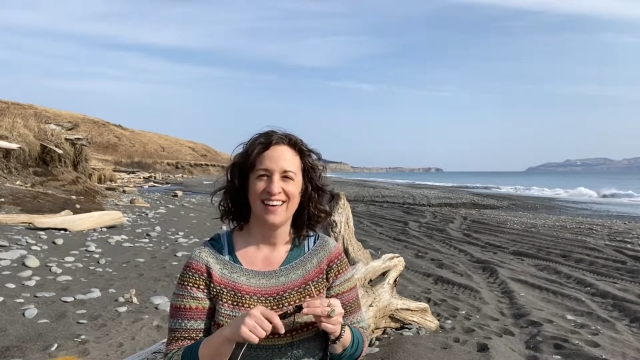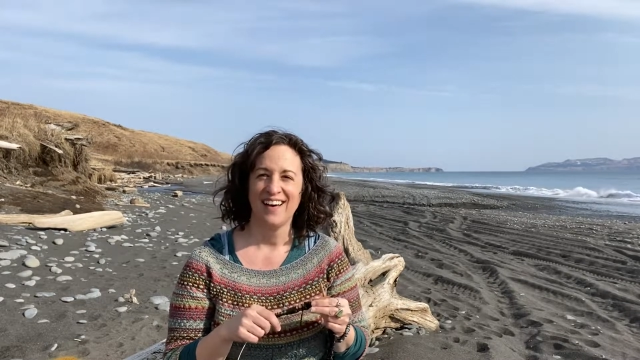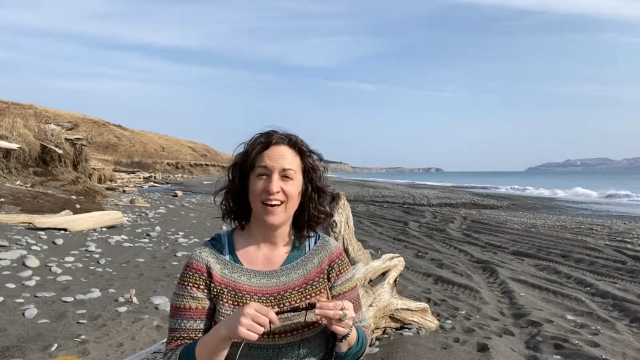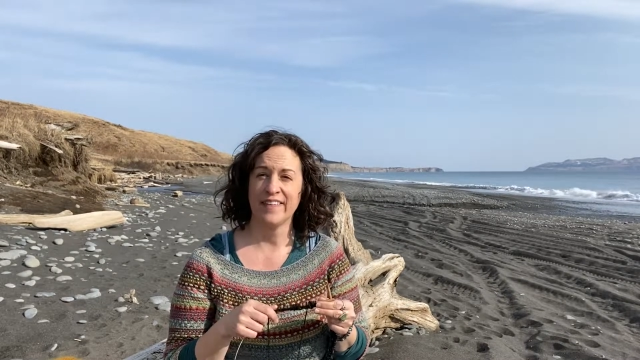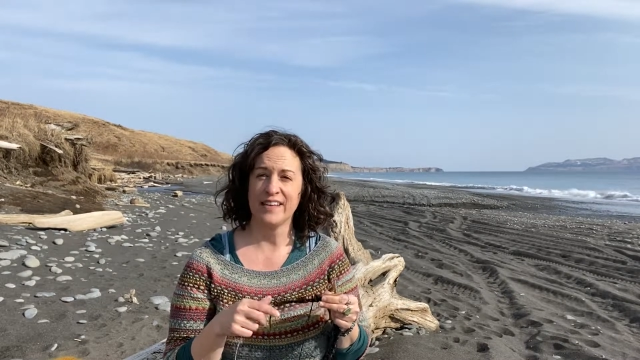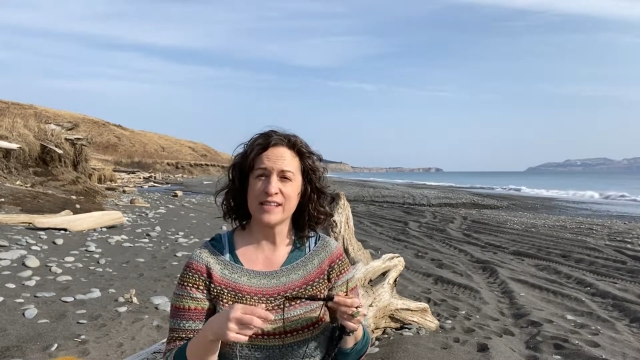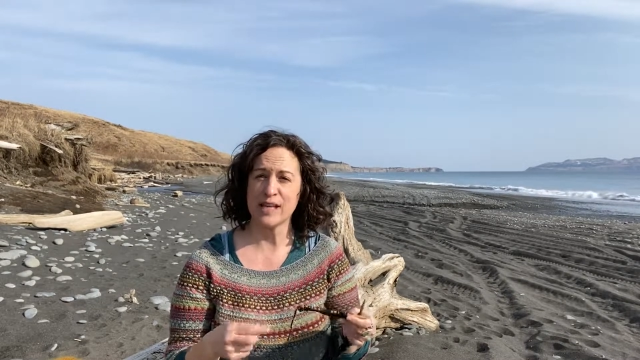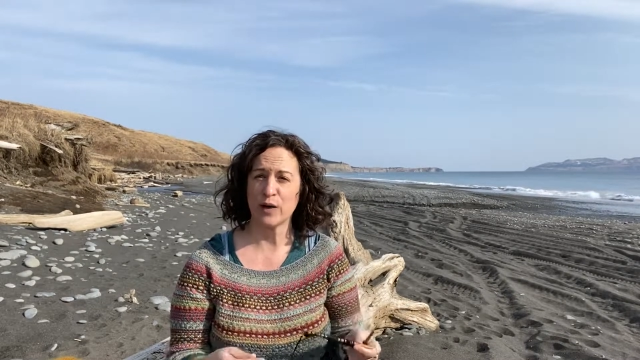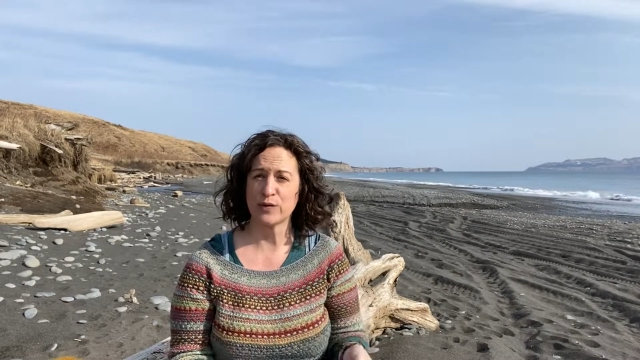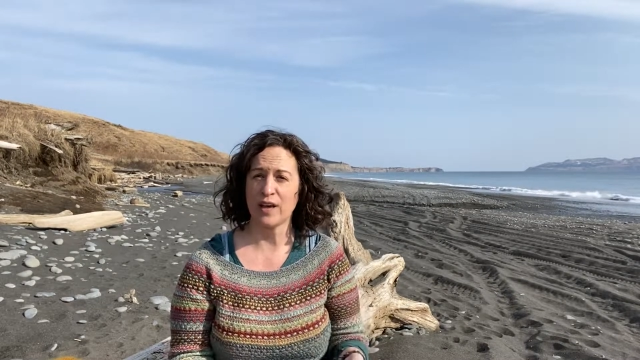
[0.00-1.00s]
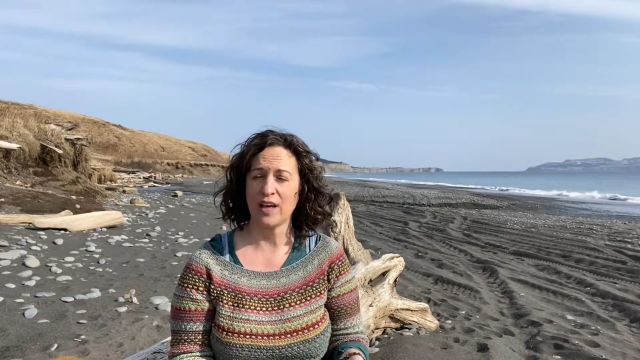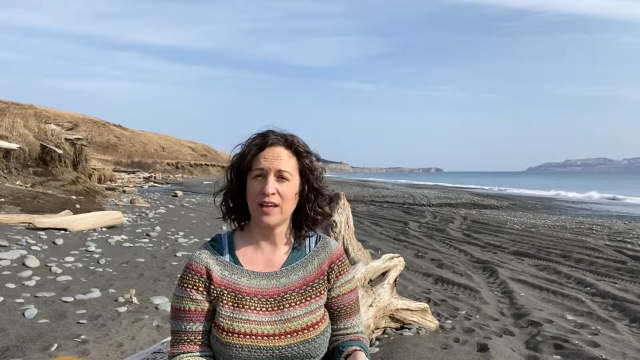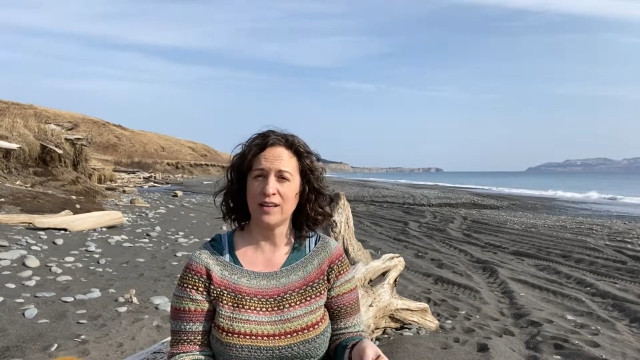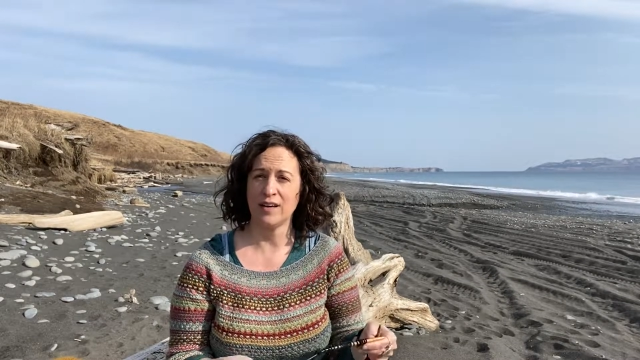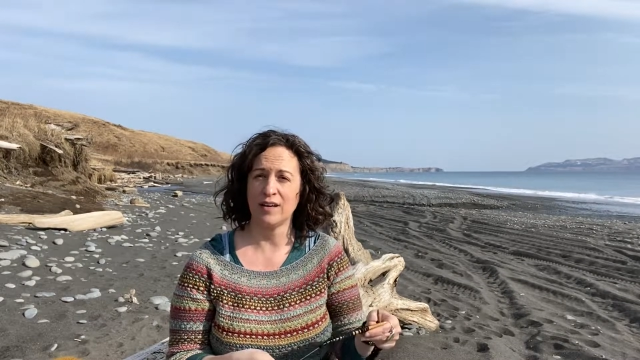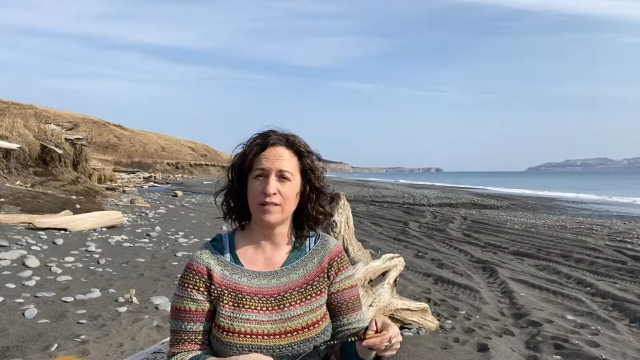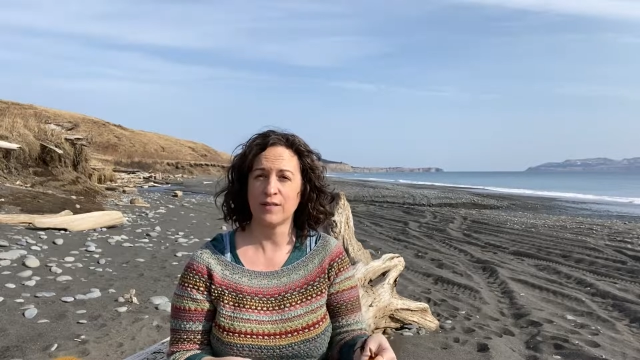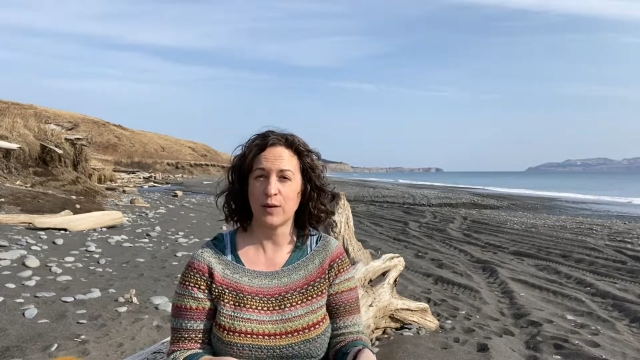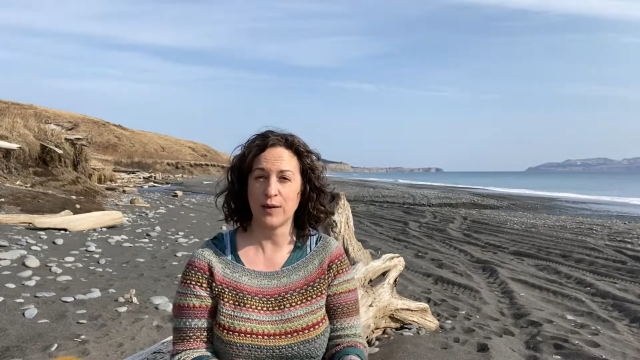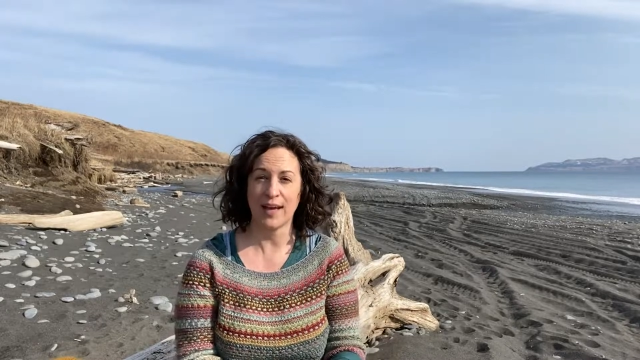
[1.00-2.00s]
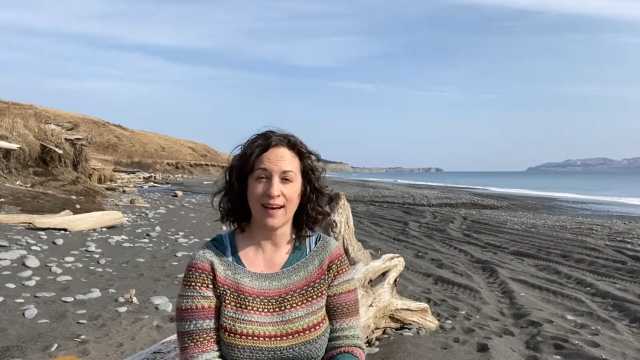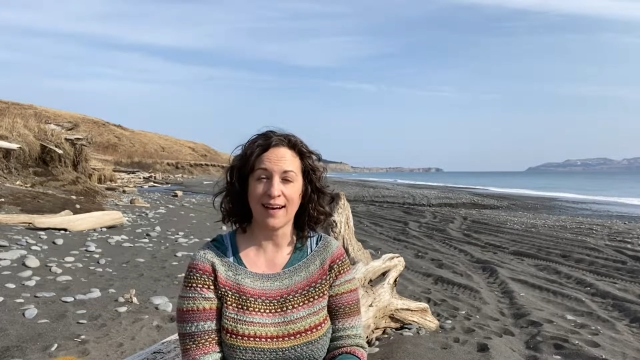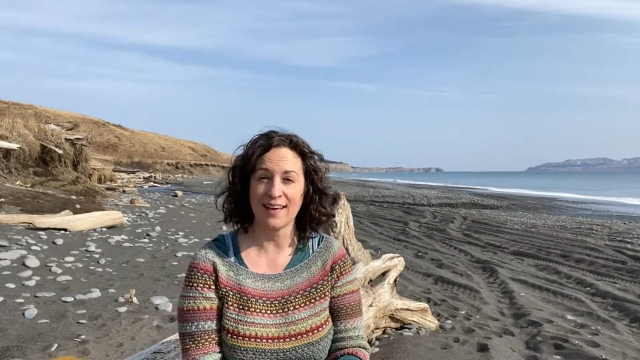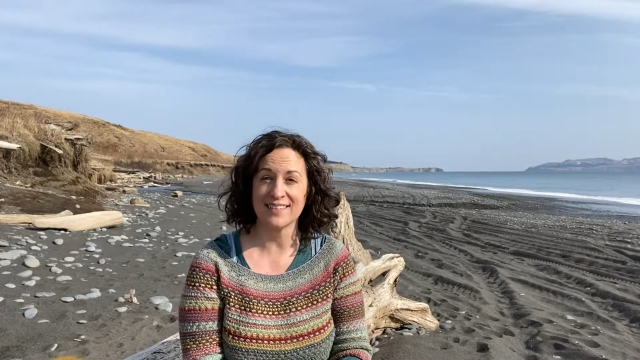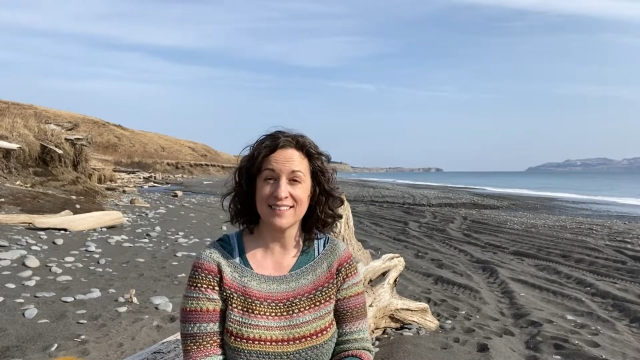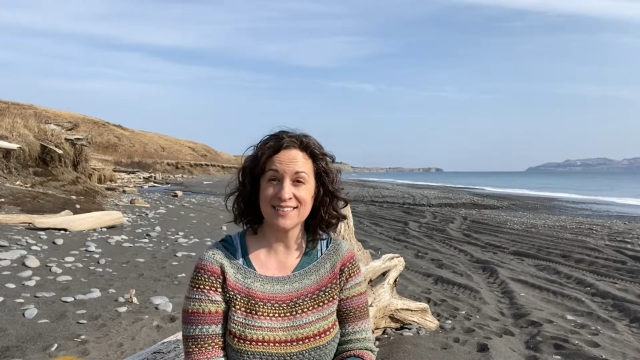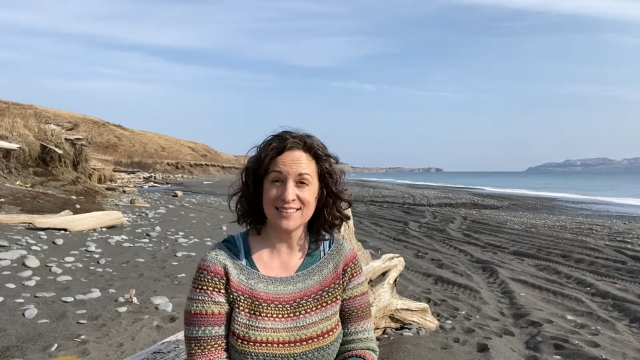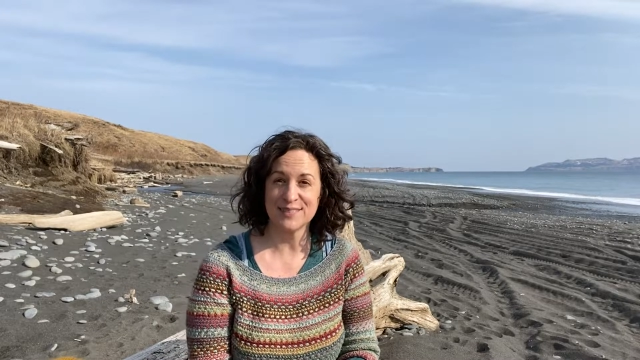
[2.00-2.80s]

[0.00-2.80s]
on the south side of Kodiak Island,